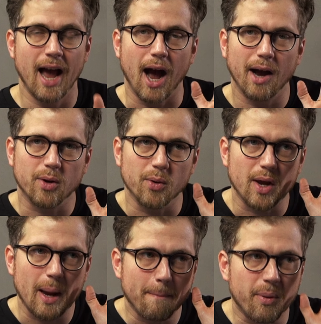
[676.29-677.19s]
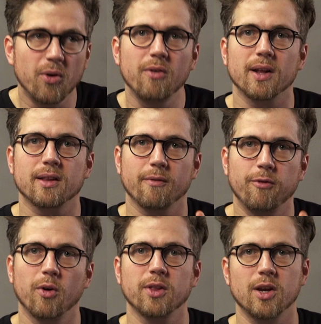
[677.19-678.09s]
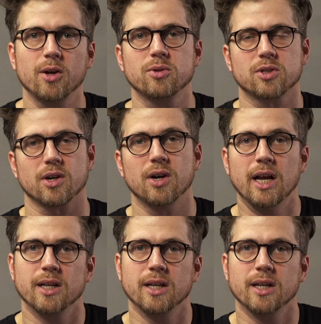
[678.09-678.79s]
How can you improve it for the user